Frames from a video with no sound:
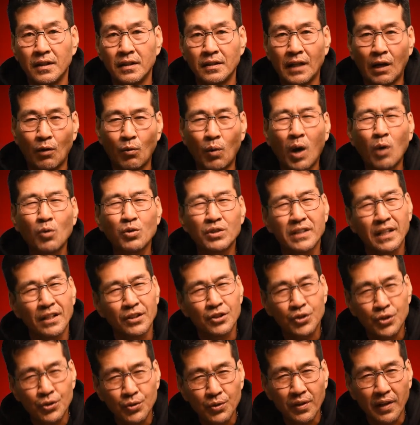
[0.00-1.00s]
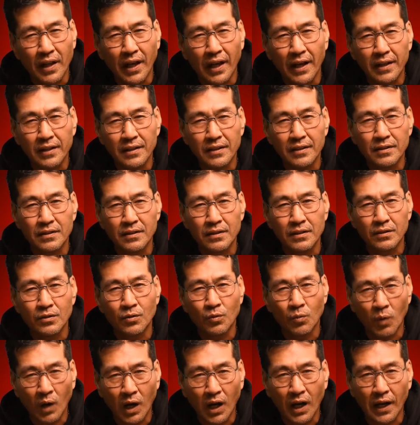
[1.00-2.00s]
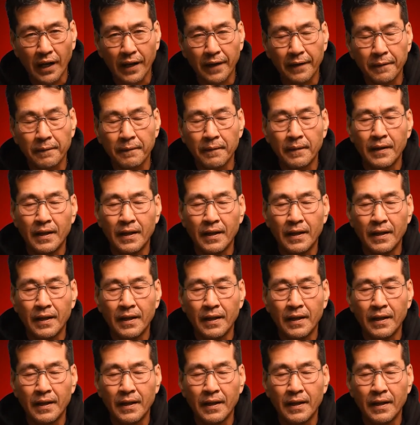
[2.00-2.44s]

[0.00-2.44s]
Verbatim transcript: Now, why would they do that? Why?